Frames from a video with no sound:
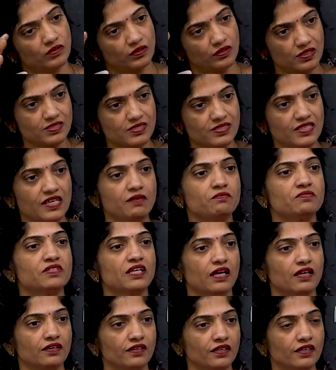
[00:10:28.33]
the same
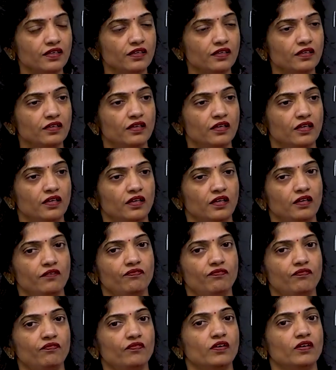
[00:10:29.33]
salary. If
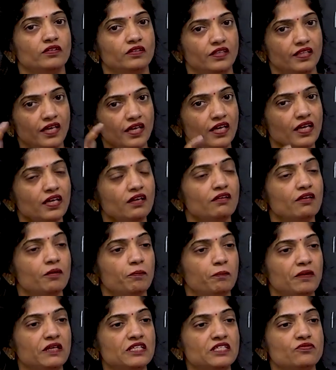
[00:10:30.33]
they can
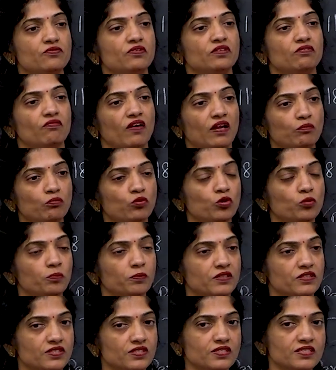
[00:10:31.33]
replace with one more
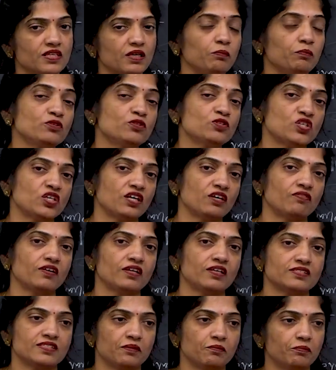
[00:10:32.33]
person, suppose take for
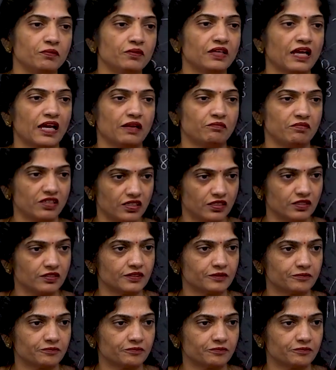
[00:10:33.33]
example, I'm here,